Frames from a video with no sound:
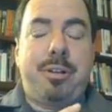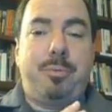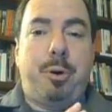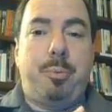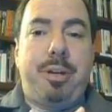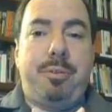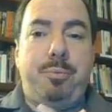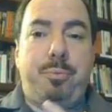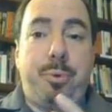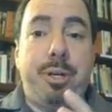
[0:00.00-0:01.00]
what we
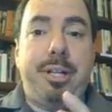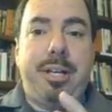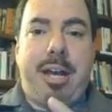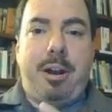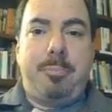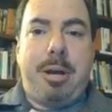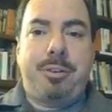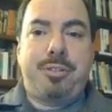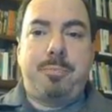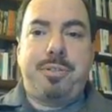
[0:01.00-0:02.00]
really care about
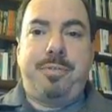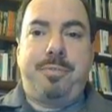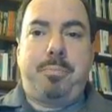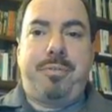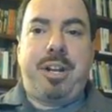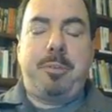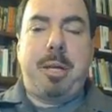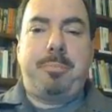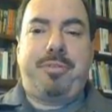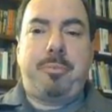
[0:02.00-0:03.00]
in terms of preventing
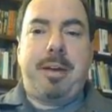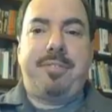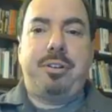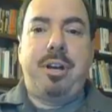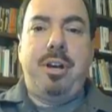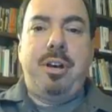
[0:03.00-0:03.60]
people from having